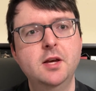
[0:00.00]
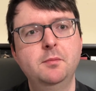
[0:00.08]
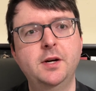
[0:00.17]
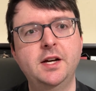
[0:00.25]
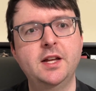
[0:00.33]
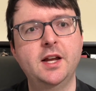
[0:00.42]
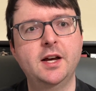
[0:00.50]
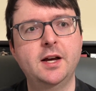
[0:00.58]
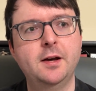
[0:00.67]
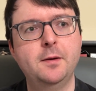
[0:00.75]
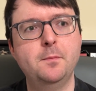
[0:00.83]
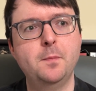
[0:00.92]
But
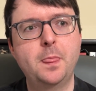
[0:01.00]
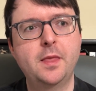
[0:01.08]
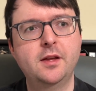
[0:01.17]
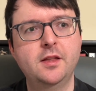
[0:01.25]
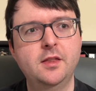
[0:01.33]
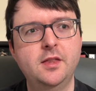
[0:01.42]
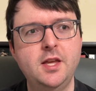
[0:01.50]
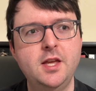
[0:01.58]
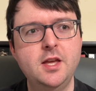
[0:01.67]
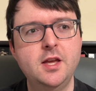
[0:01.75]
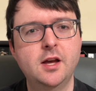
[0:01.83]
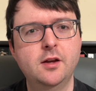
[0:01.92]

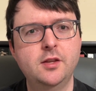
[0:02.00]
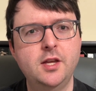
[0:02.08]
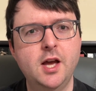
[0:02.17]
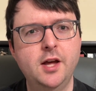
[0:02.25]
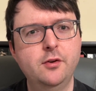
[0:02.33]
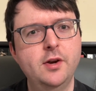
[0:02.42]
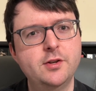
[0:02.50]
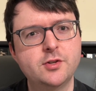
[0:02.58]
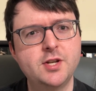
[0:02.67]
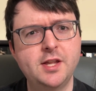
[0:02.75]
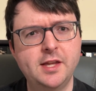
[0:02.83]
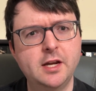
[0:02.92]
the other
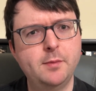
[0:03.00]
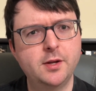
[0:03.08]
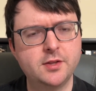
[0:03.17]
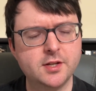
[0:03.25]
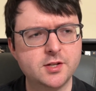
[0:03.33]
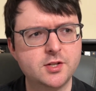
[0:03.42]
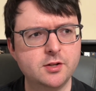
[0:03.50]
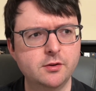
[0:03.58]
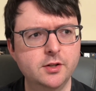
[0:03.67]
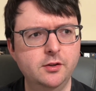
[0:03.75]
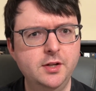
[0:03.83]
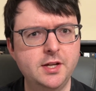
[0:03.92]
interesting thing about this
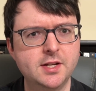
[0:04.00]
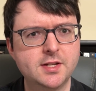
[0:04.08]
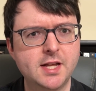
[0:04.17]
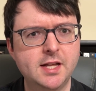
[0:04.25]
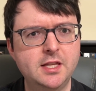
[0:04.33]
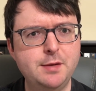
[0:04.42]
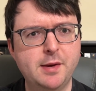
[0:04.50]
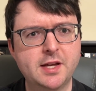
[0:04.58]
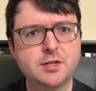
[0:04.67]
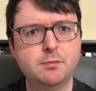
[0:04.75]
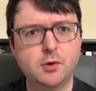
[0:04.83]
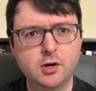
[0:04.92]
serial is that the
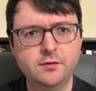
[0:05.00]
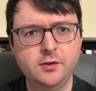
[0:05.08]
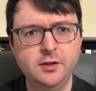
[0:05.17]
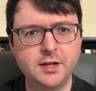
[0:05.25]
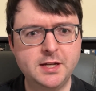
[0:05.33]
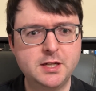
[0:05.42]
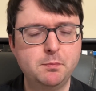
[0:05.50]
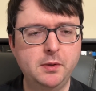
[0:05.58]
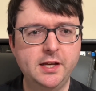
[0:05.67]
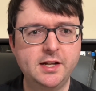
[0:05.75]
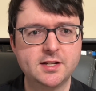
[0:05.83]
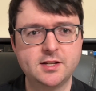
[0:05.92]
Masked Marvel is
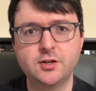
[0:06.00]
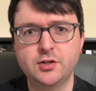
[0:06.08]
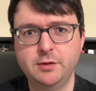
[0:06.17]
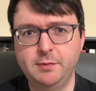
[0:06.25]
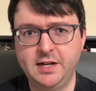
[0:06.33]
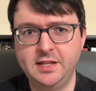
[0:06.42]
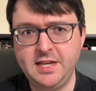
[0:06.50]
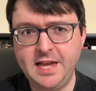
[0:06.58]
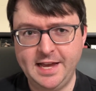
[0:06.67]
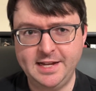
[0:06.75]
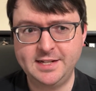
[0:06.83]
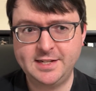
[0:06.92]
played essentially by the
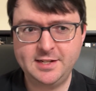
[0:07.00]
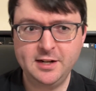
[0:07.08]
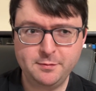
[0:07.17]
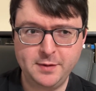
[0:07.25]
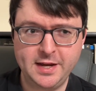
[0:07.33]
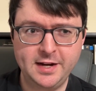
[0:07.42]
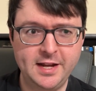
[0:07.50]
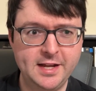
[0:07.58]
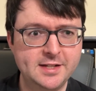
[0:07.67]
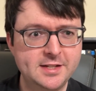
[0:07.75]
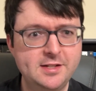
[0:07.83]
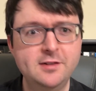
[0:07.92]
head stuntman
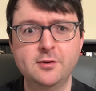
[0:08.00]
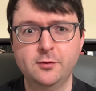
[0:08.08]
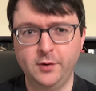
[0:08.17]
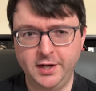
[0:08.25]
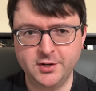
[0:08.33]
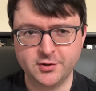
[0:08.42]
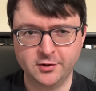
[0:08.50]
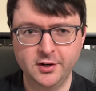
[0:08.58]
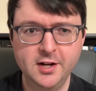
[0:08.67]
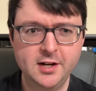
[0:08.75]
and stunt arranger